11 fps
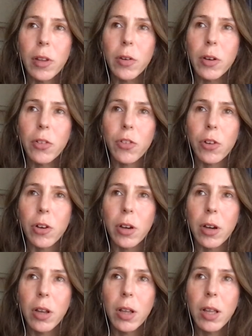
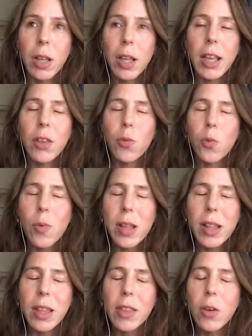literature is
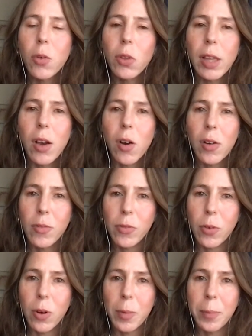really the only art
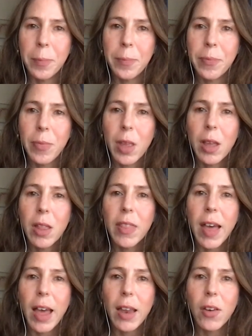form
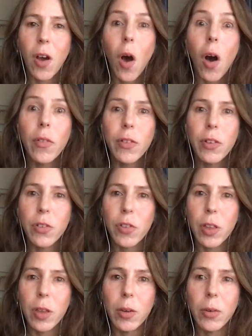that
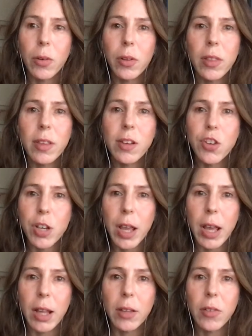offers you the
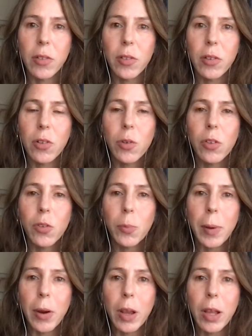chance to
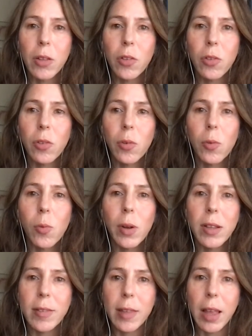experience
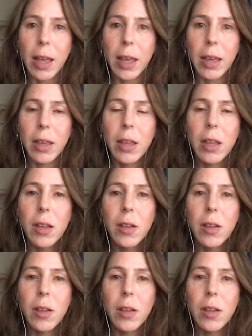what it's like